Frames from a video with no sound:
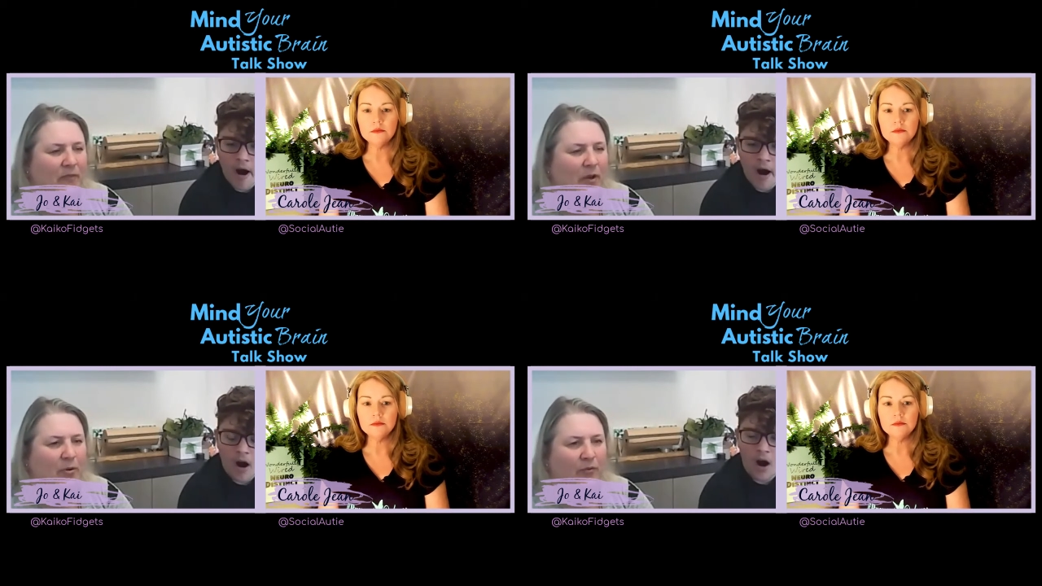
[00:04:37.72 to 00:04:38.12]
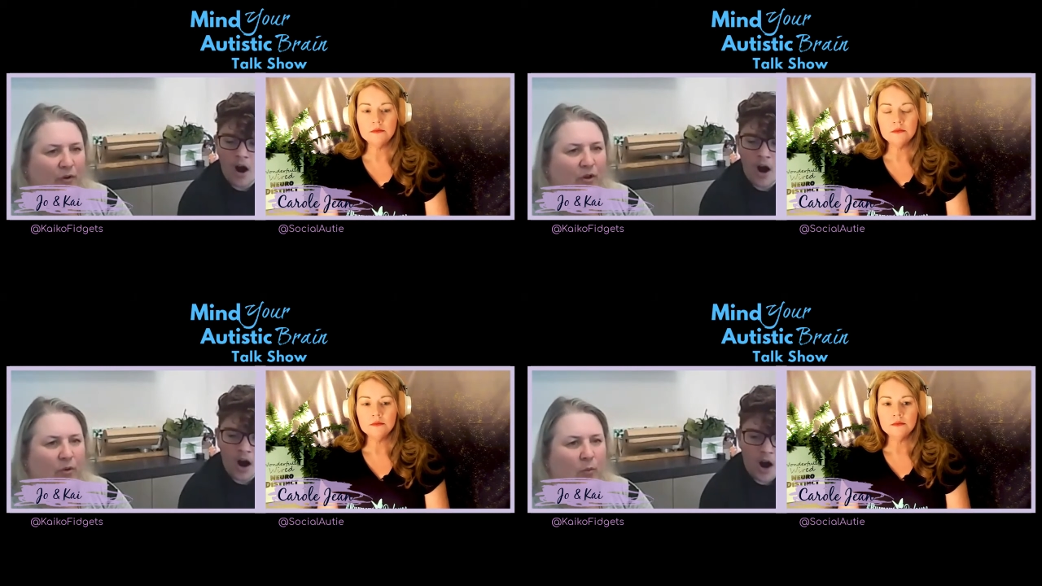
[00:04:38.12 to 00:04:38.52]

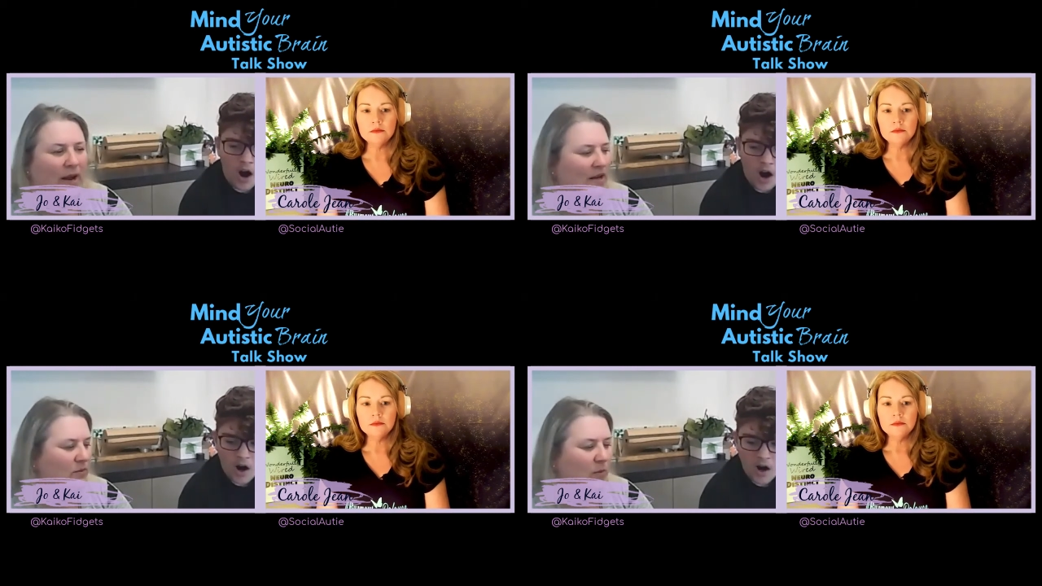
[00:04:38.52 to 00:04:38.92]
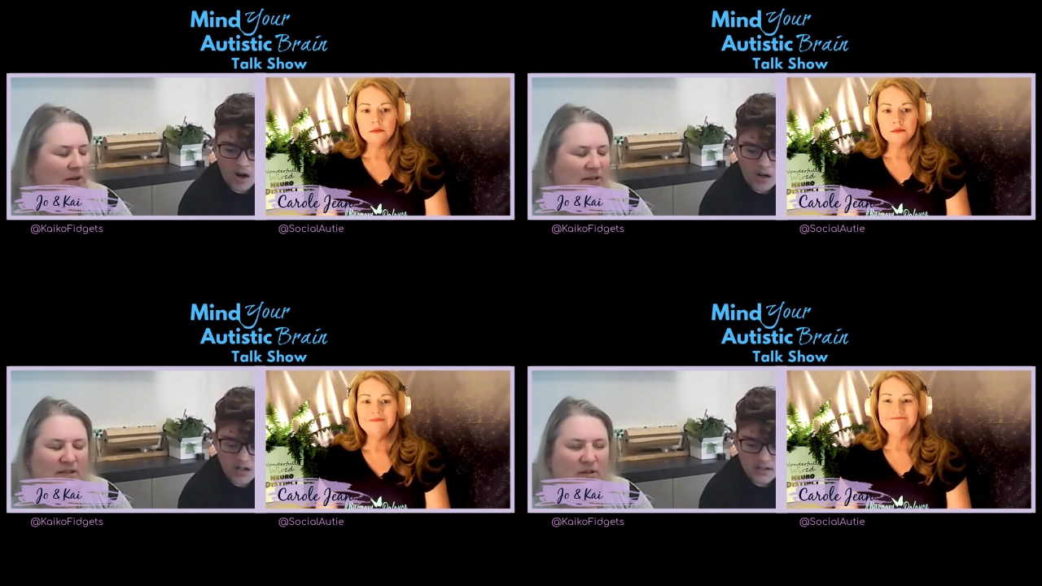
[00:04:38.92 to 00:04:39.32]
Speaker 1: prefer the weighted
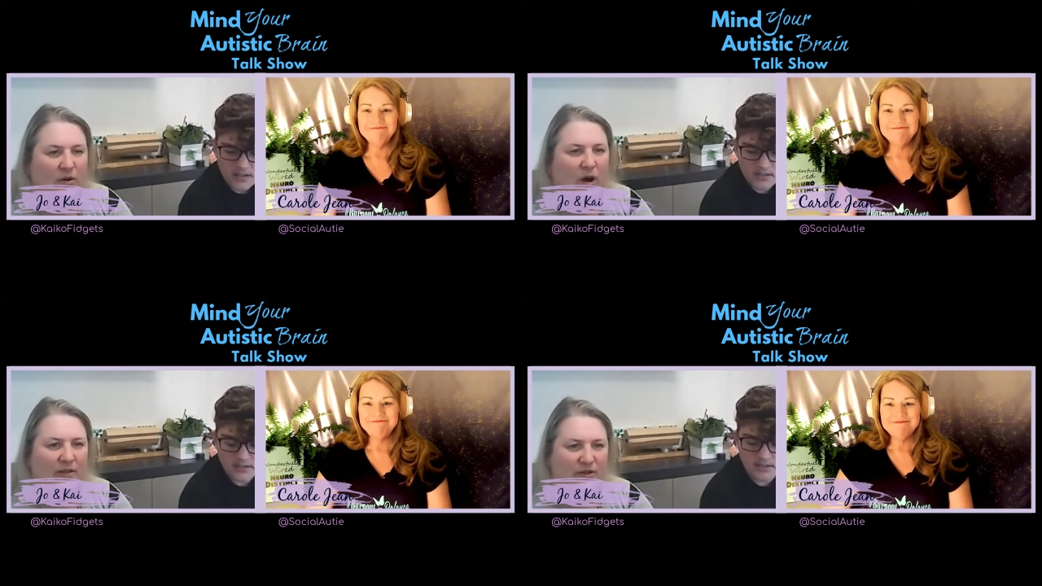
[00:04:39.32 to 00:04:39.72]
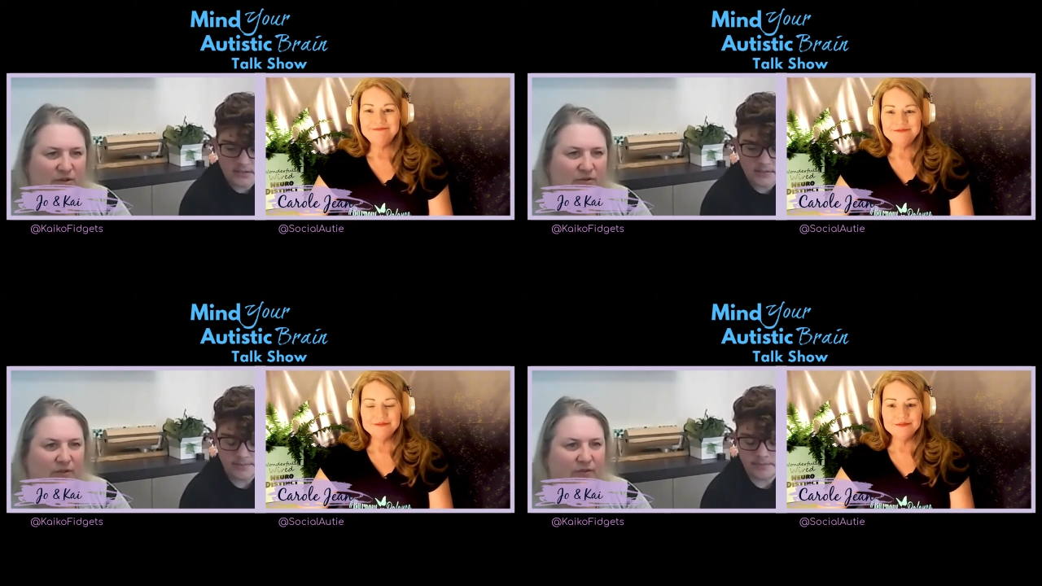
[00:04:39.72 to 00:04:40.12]
ones, so either
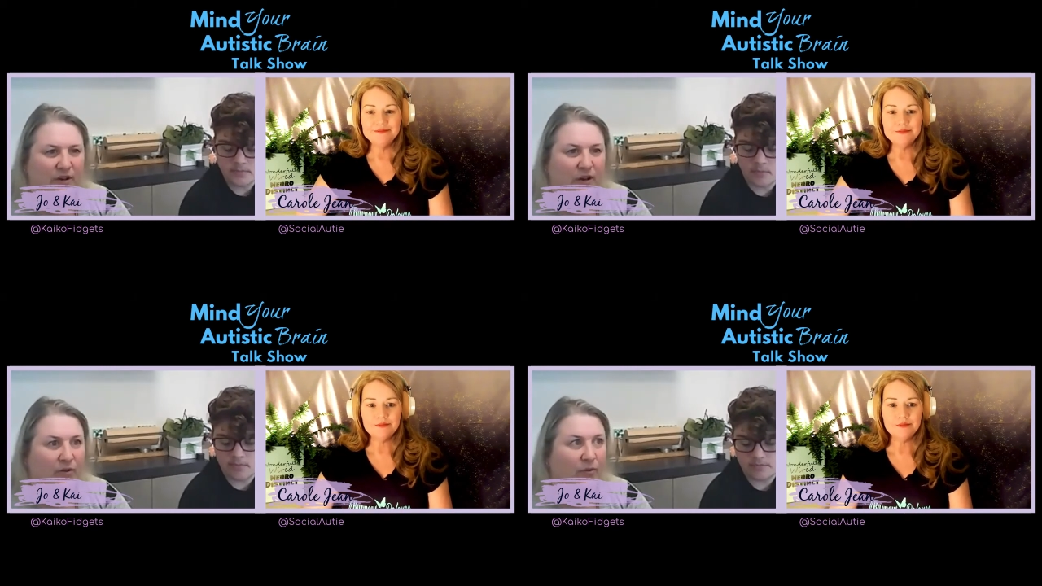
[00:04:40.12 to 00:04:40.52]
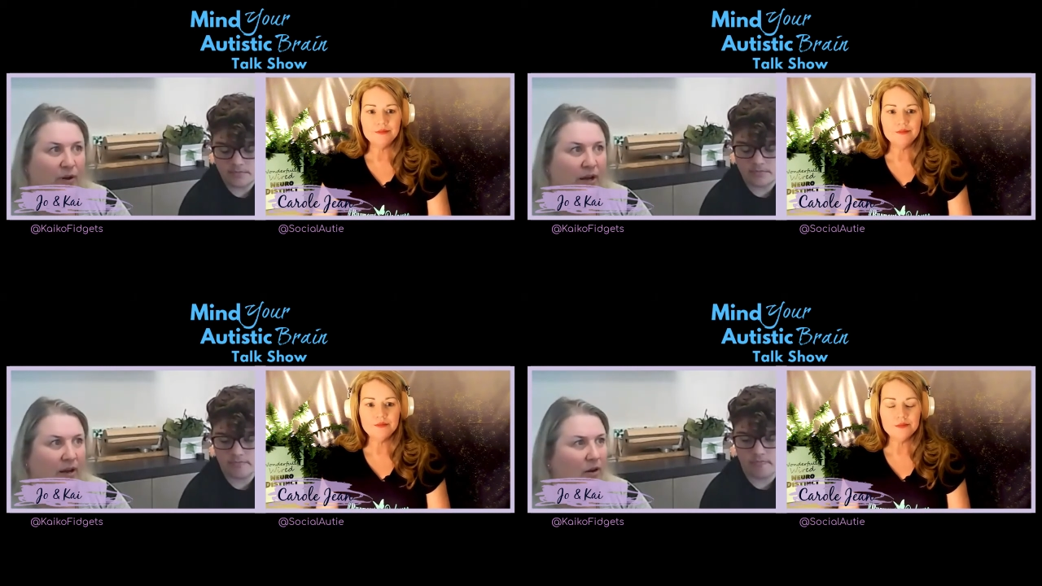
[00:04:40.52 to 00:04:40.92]
250,
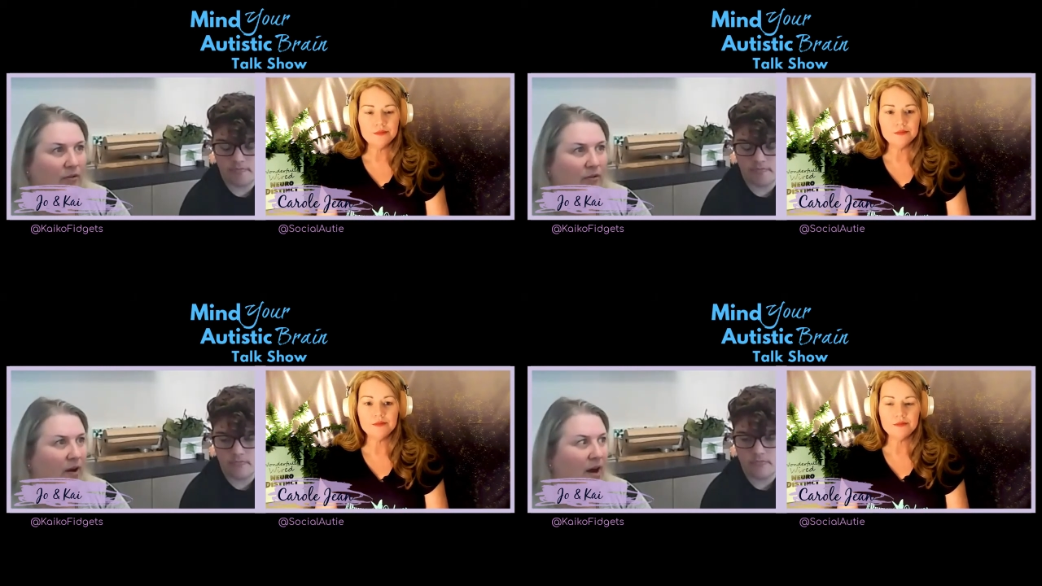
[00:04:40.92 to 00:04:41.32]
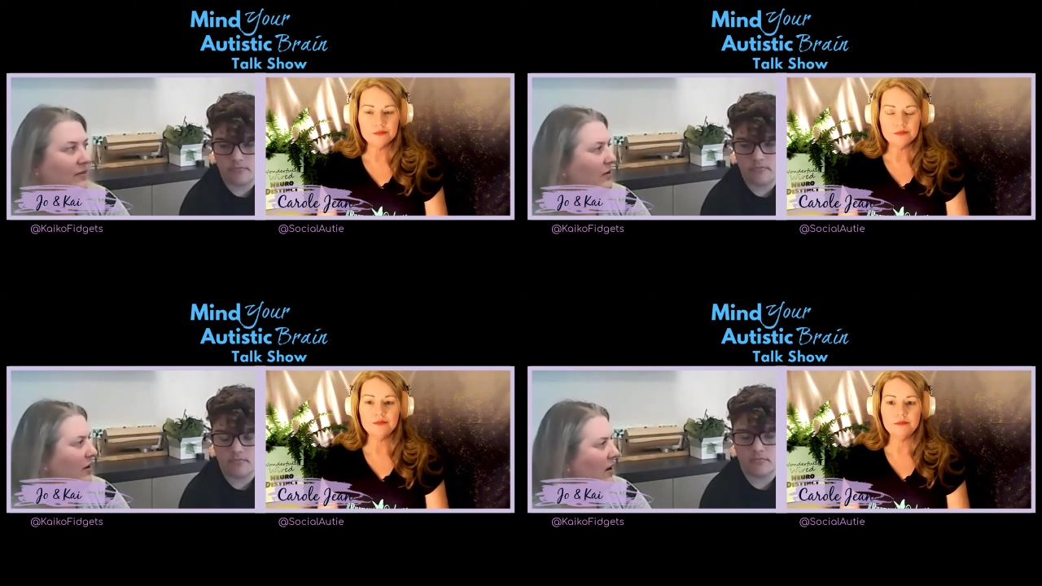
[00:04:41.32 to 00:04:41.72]
305,
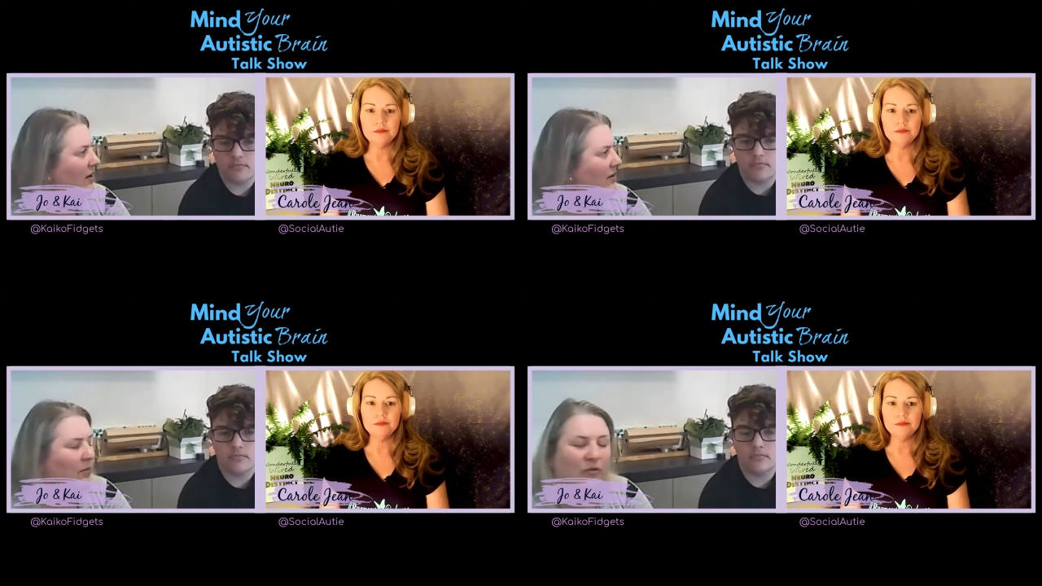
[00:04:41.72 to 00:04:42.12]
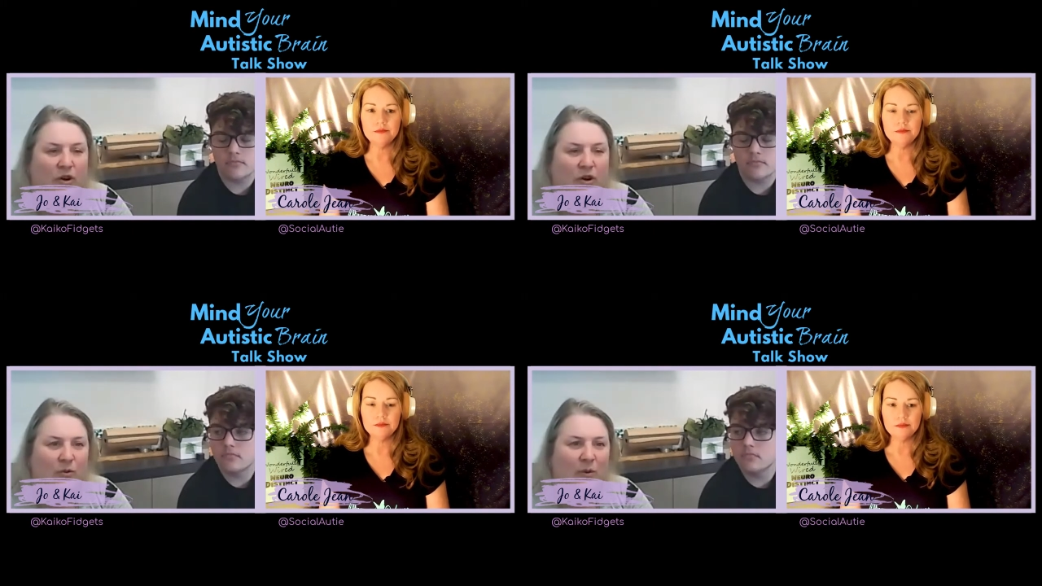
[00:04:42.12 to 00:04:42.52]
and we've
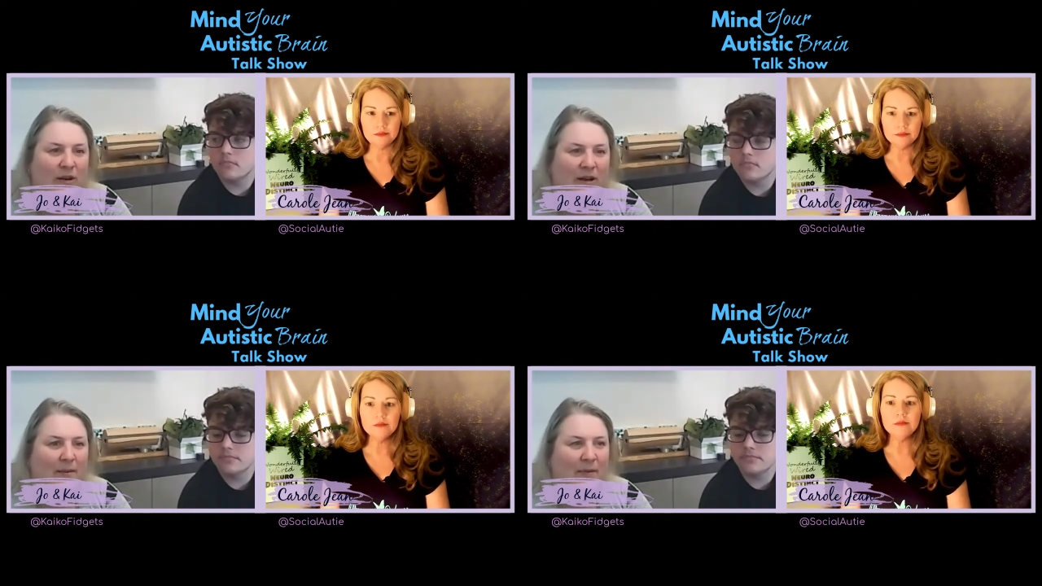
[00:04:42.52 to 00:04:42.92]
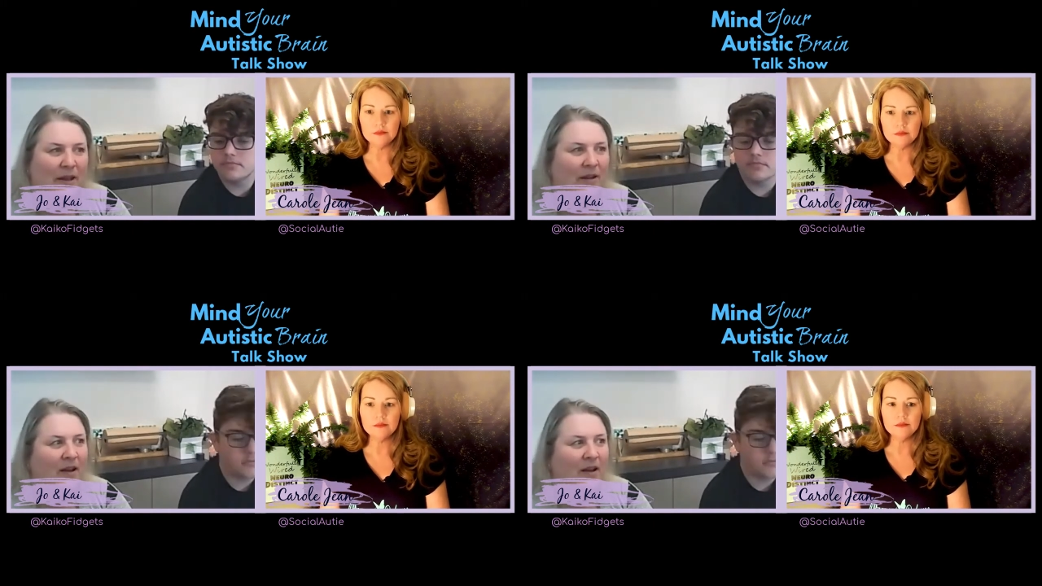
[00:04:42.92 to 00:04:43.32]
got a new one
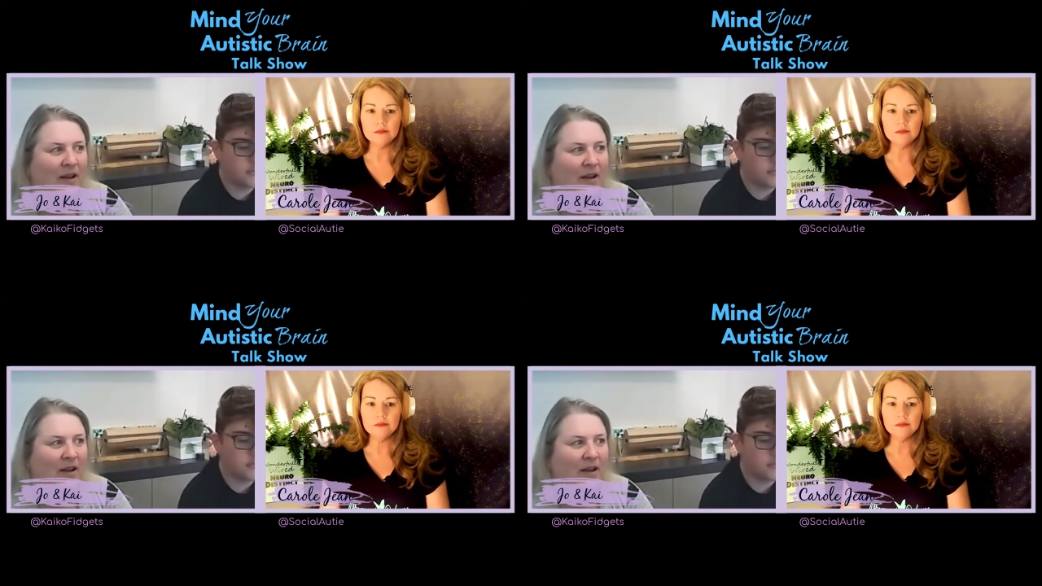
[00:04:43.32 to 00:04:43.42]
coming.